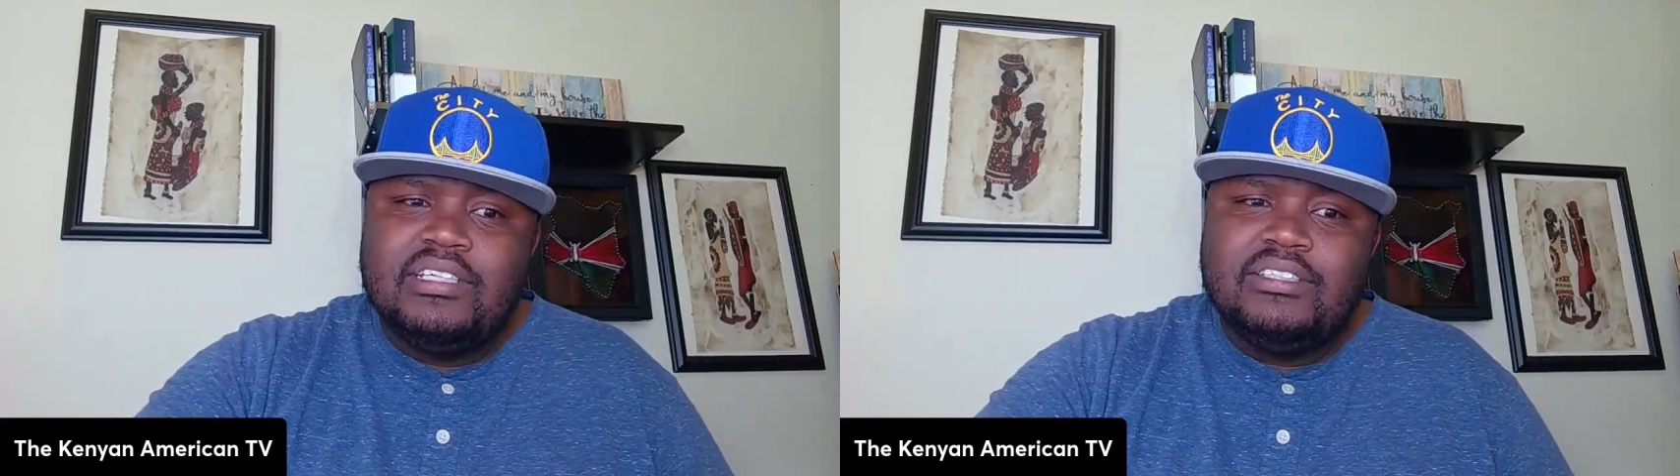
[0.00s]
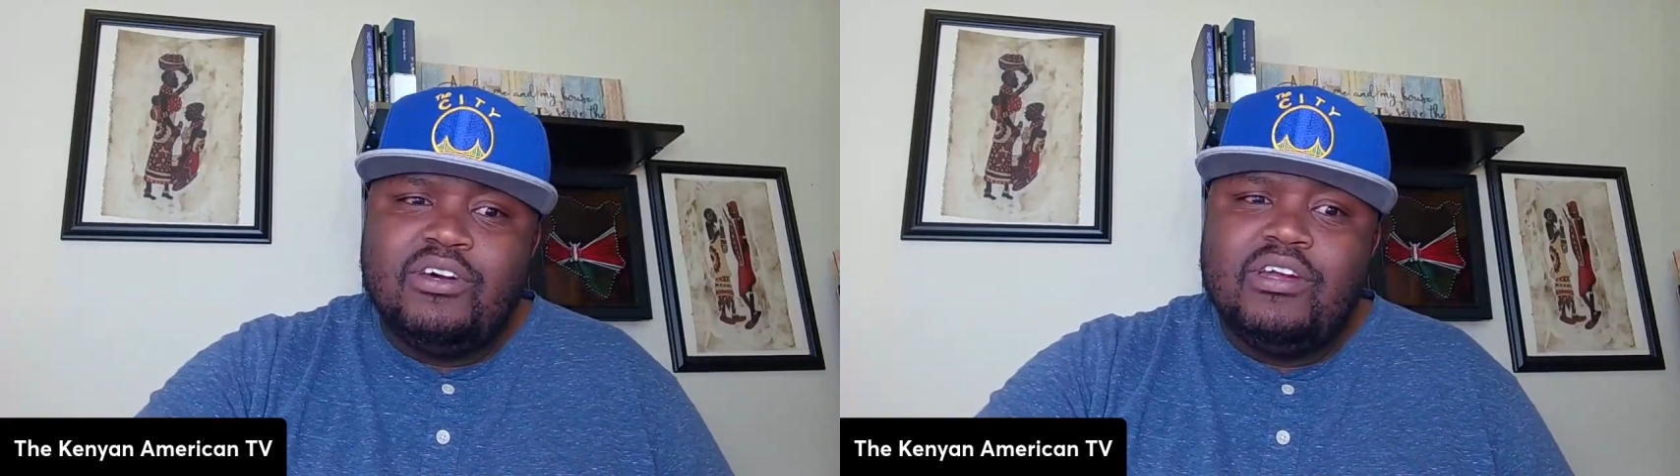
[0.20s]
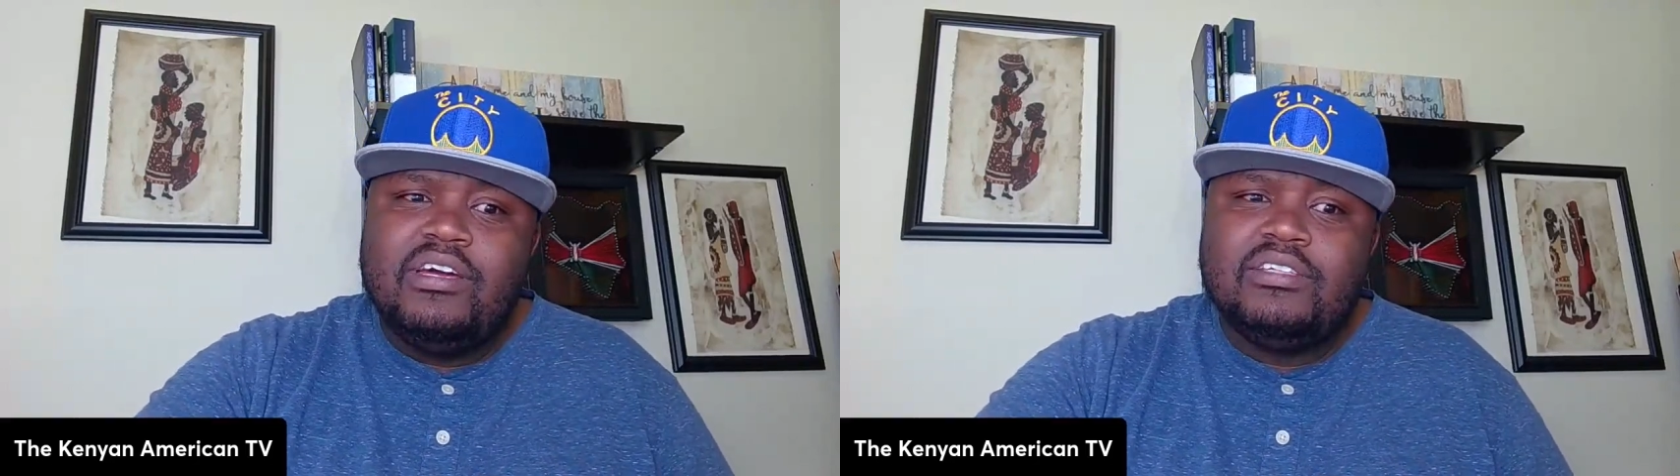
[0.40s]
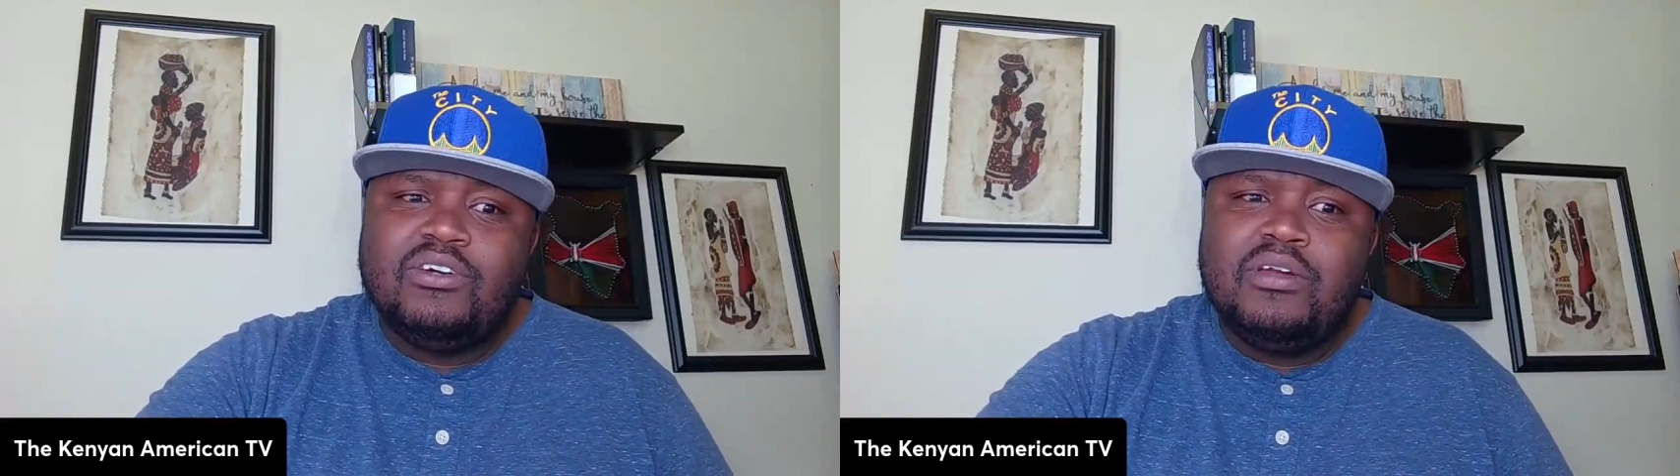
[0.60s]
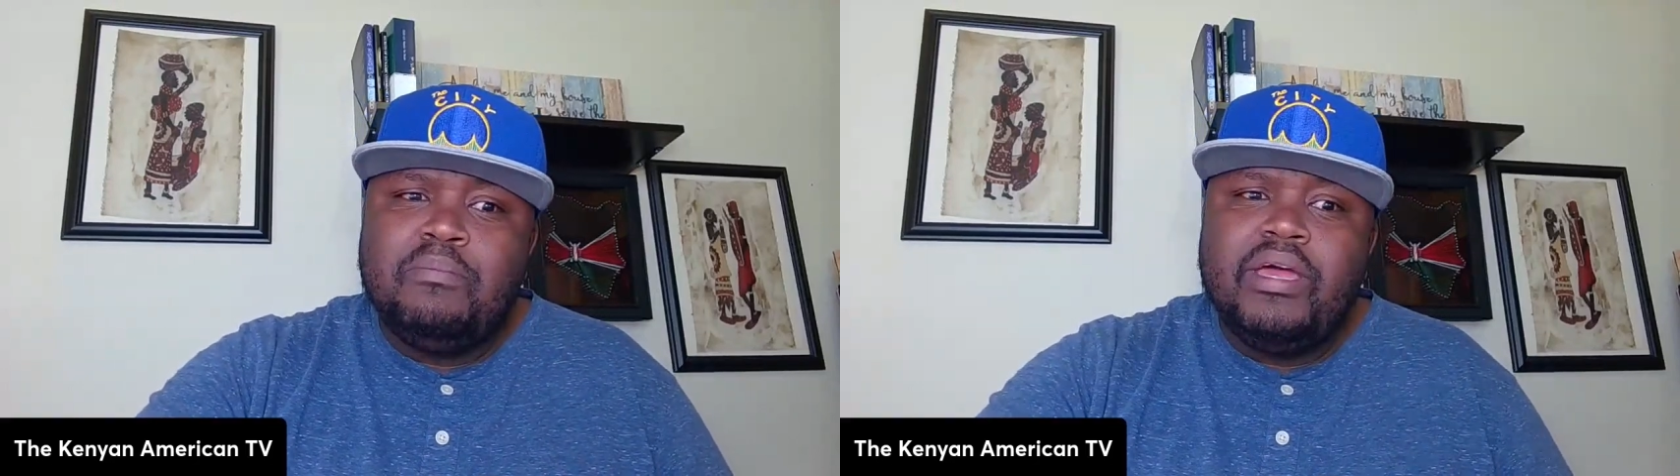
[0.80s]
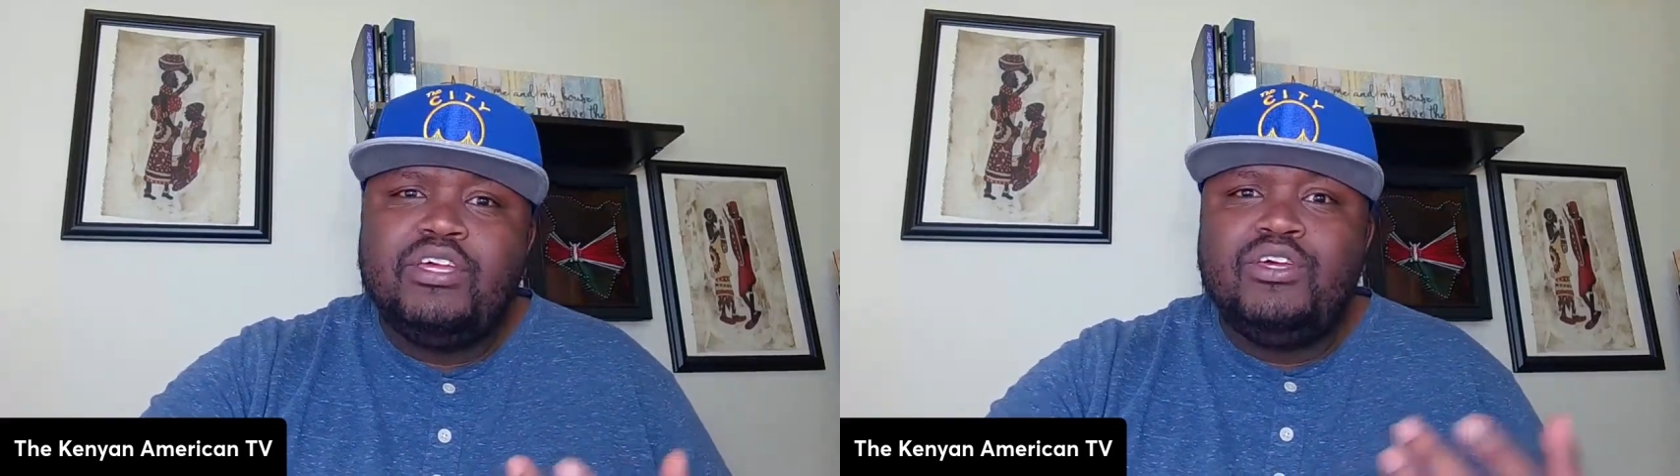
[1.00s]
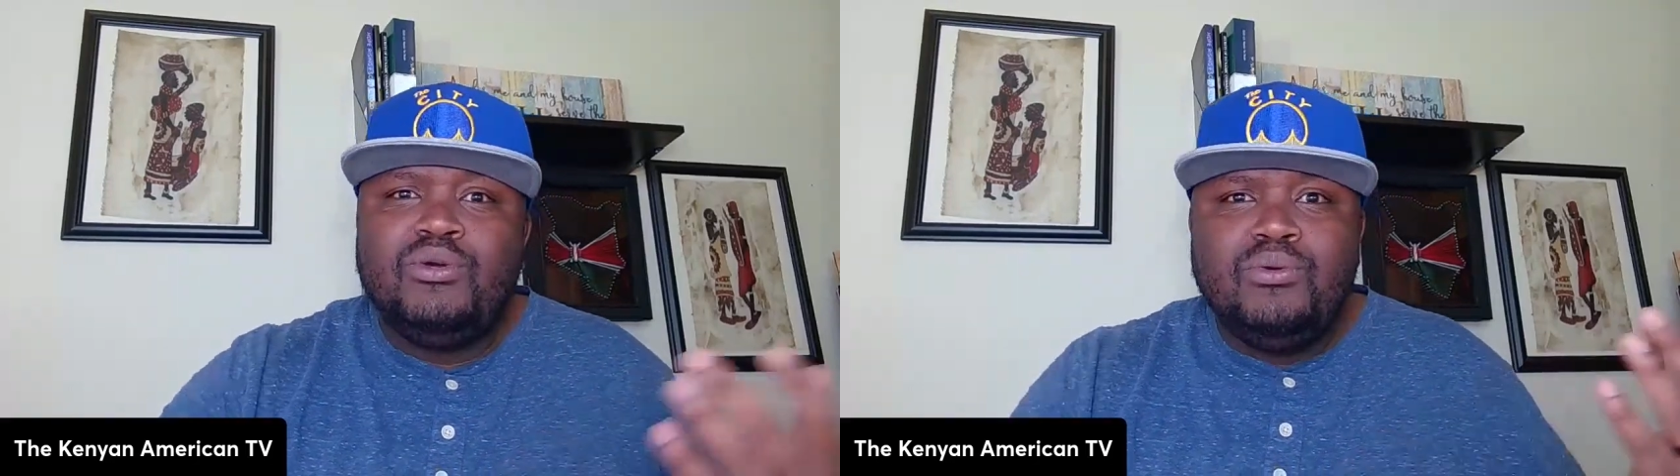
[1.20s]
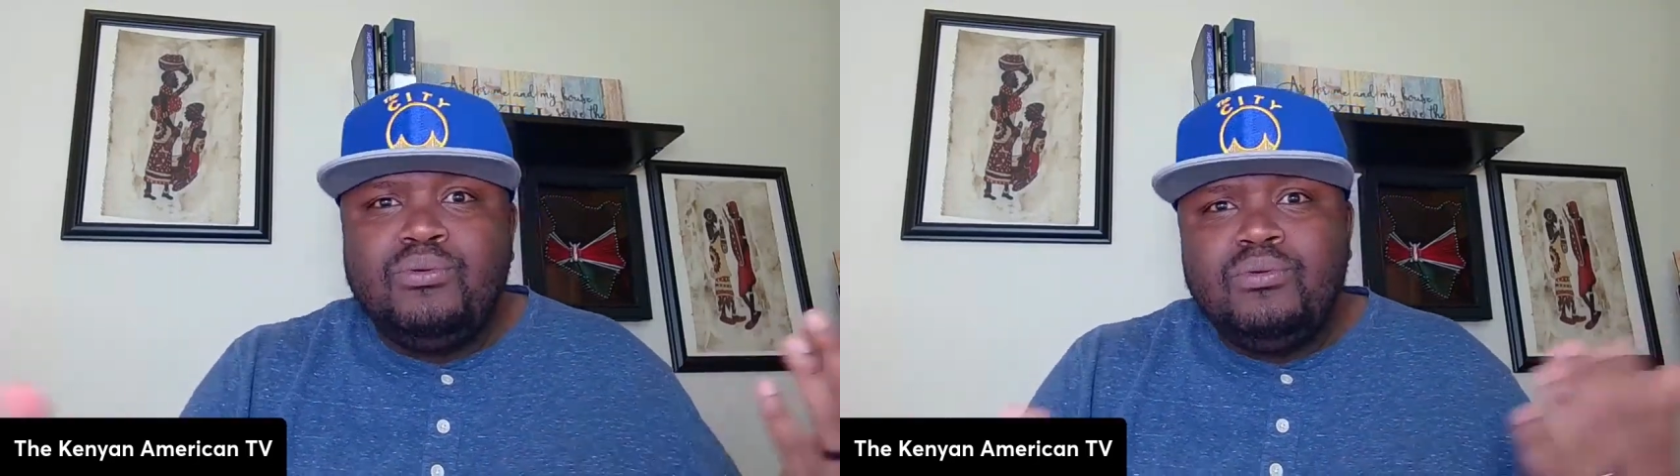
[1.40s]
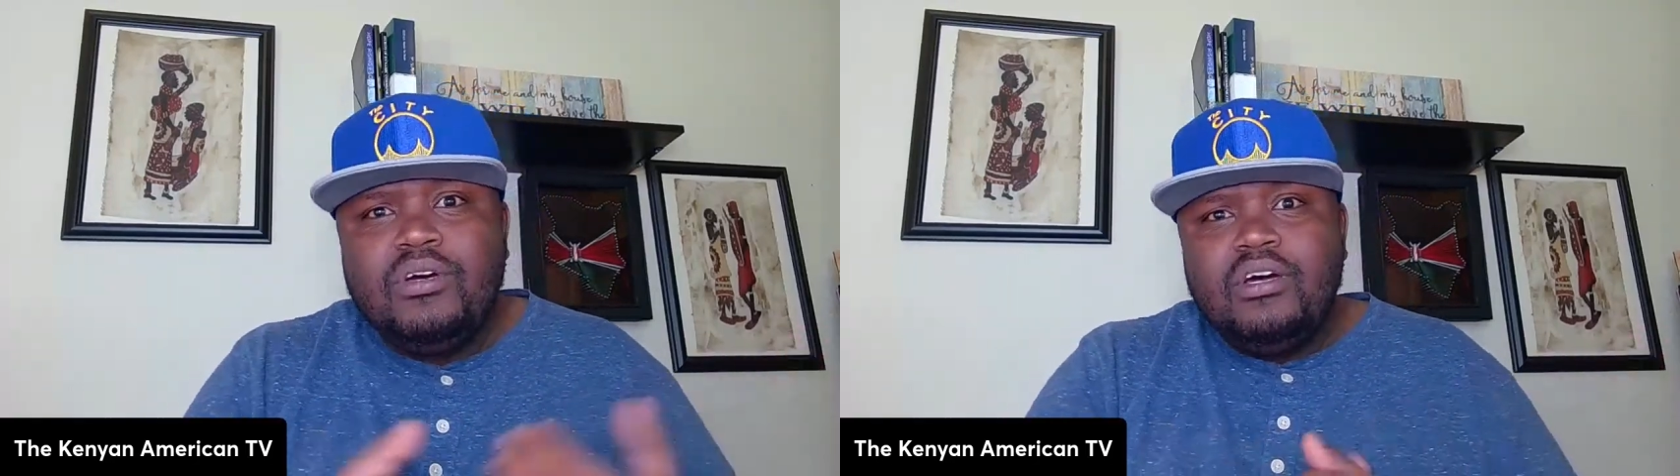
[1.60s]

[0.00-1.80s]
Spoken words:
gonna make you